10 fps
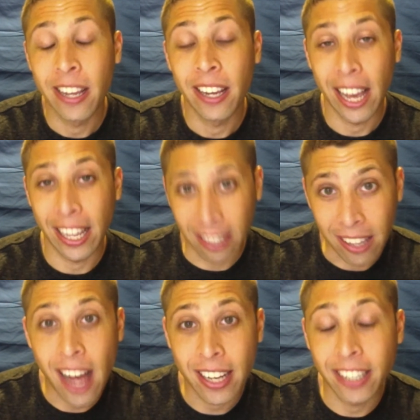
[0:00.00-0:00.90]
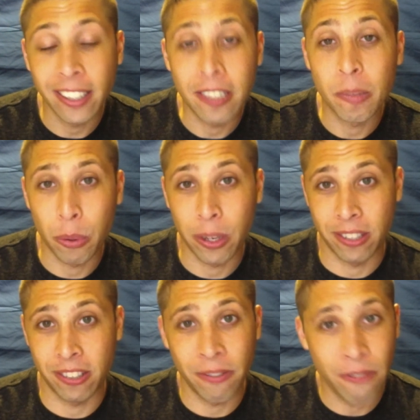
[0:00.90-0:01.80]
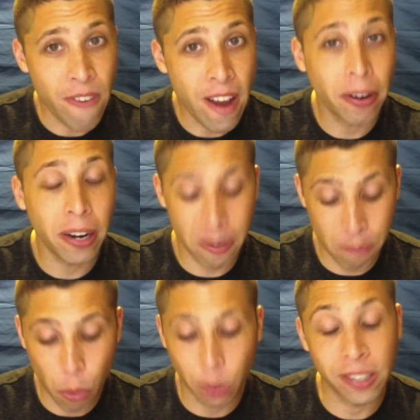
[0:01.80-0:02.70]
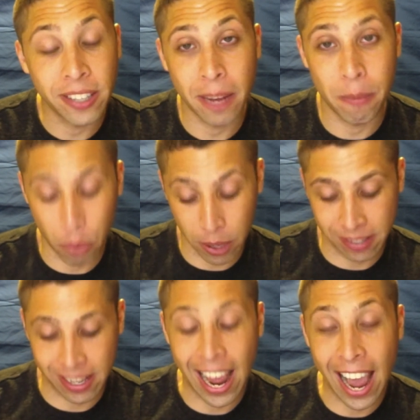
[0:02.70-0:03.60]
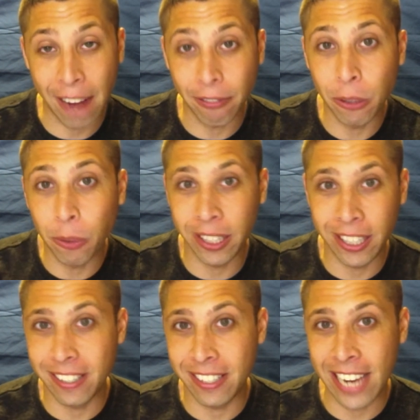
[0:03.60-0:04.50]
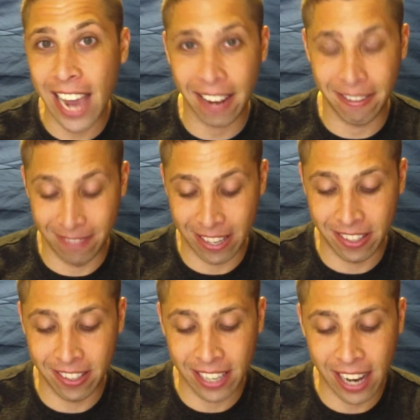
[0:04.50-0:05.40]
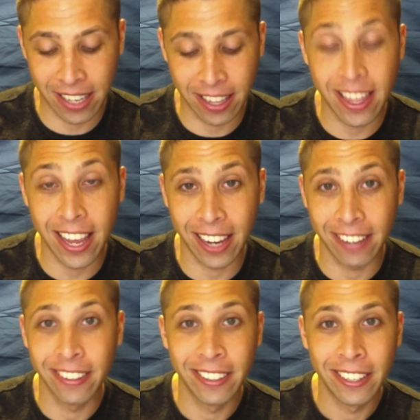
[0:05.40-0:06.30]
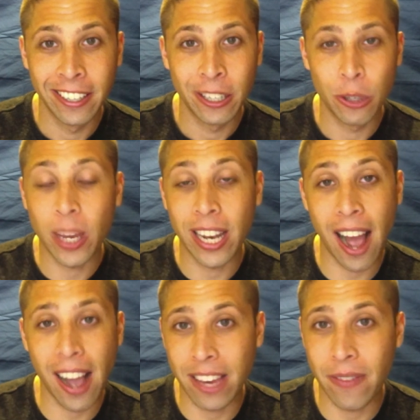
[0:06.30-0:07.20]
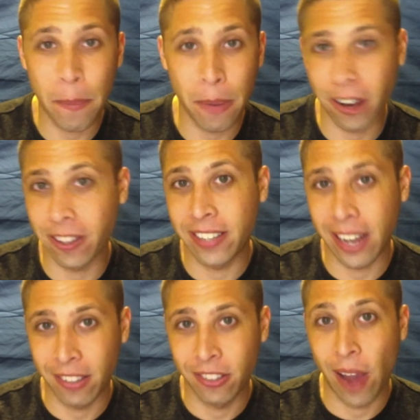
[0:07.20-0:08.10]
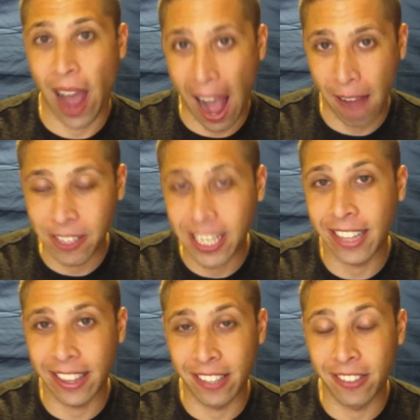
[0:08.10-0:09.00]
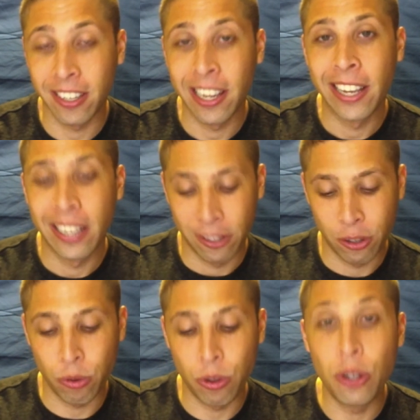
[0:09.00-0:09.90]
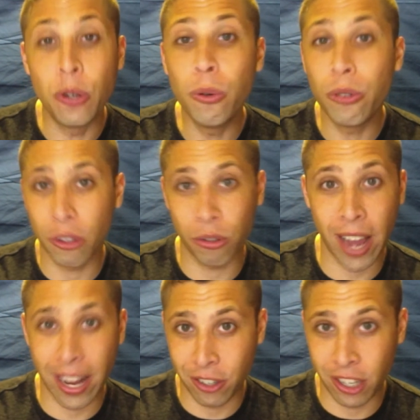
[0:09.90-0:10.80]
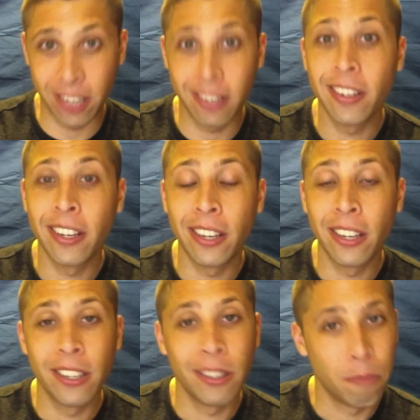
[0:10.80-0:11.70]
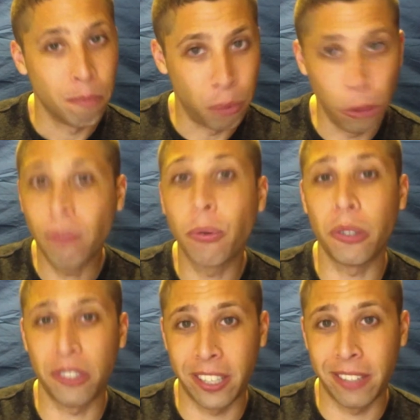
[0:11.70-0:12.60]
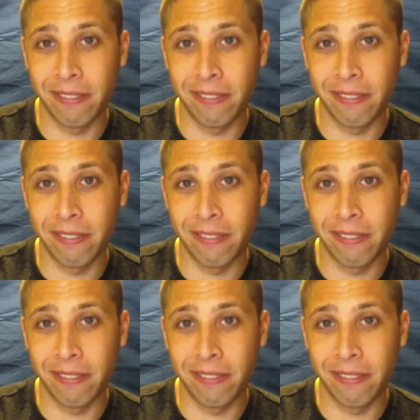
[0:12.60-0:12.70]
and lock in these points. It's a very important 10 points that everyone needs to get. This is the kind of thing you cannot give up on in the test. You have to get this. So use a strategy, brute force it,